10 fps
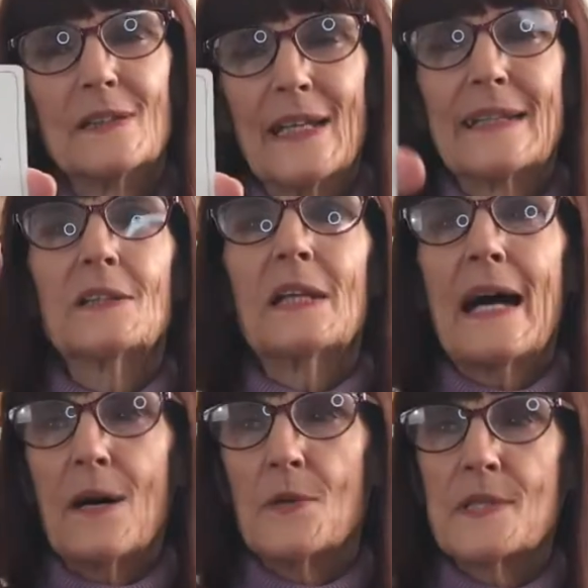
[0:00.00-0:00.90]
Like
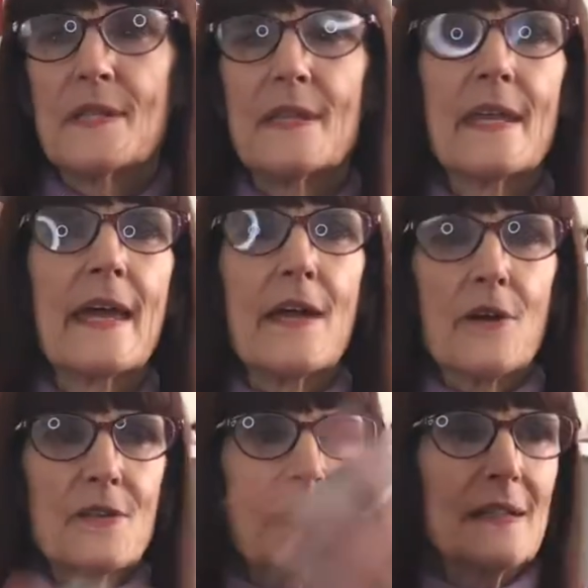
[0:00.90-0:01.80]
clouds, and the
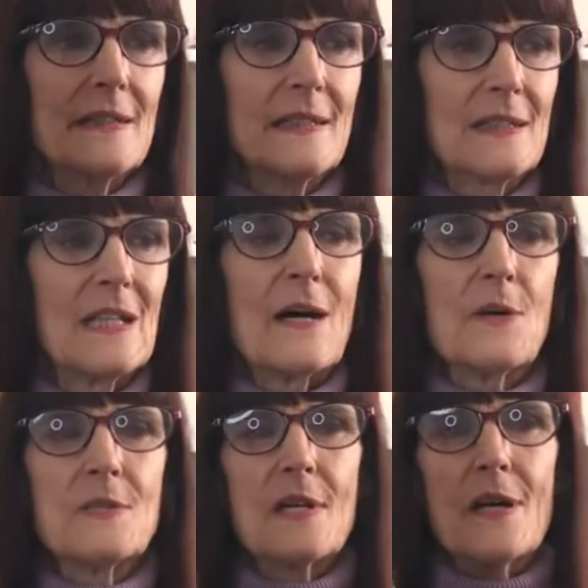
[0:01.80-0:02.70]
air that the
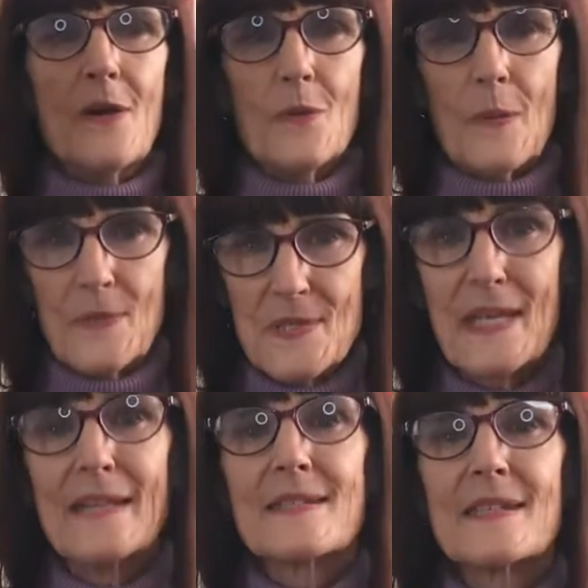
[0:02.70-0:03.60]
clouds
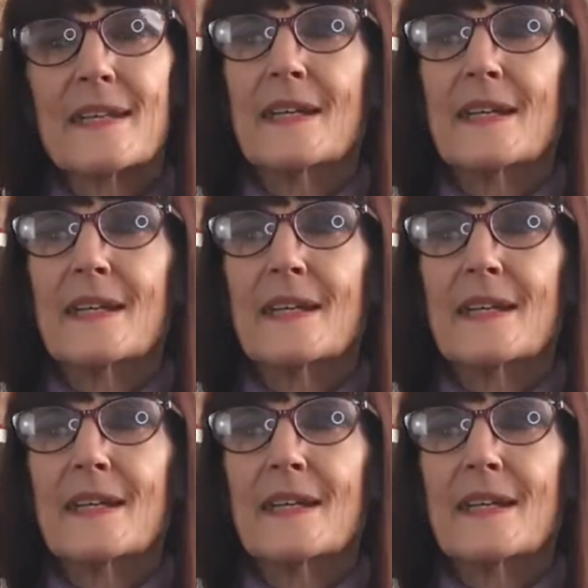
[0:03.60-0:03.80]
represent